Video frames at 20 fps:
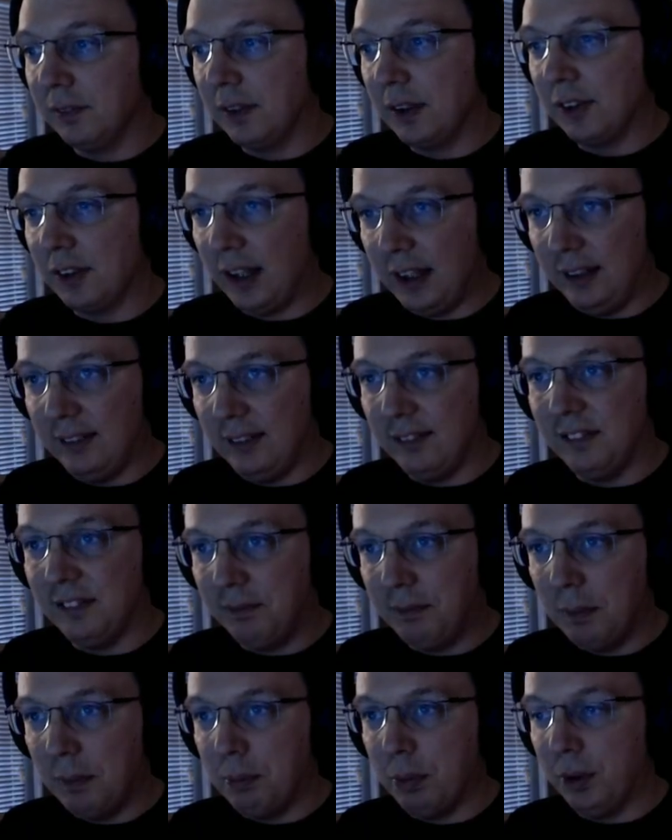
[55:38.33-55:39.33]
I've
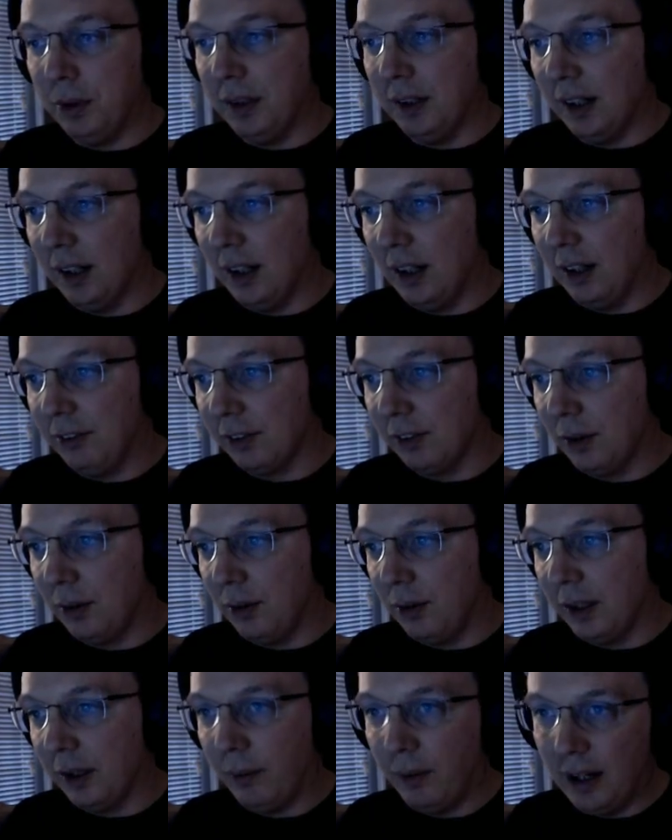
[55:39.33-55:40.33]
been putting it off for
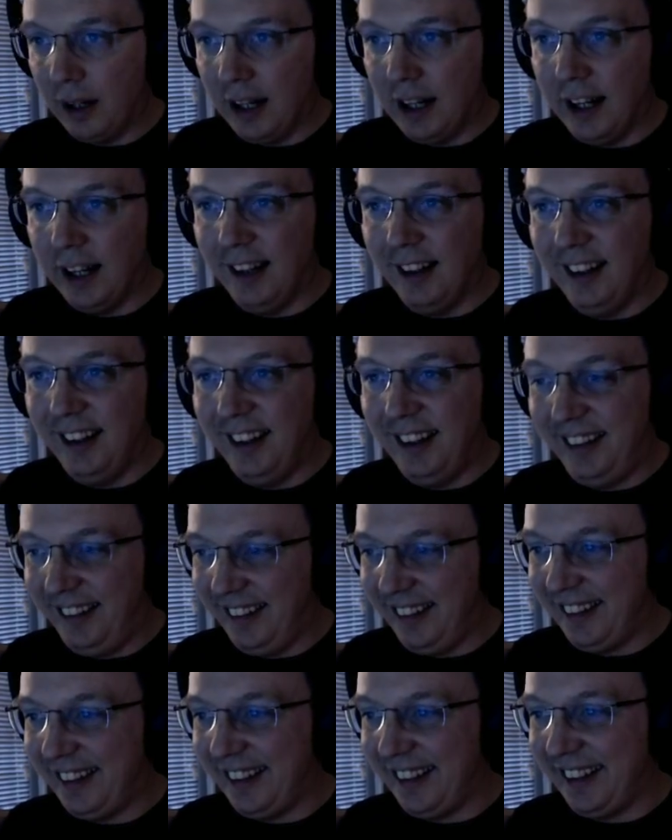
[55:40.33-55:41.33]
quite a
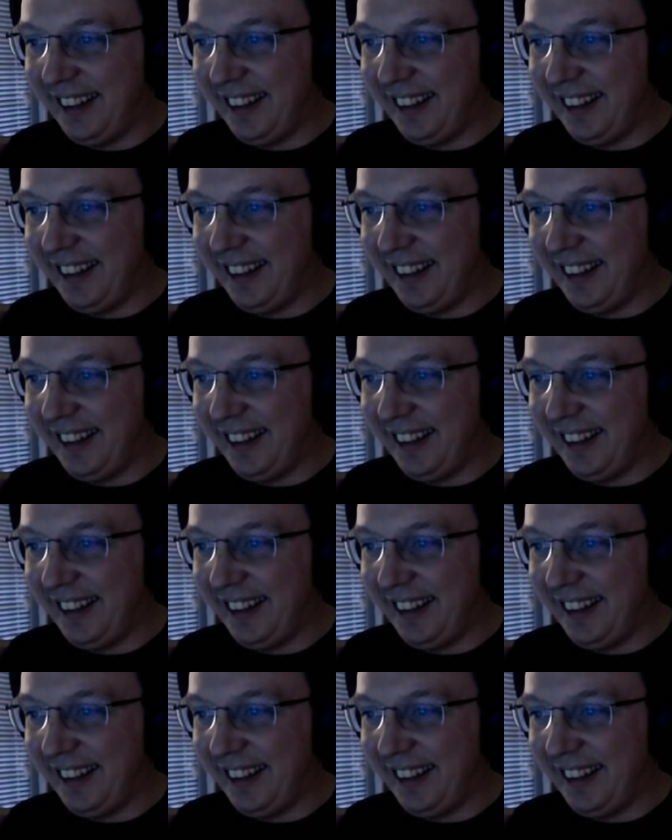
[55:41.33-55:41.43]
while.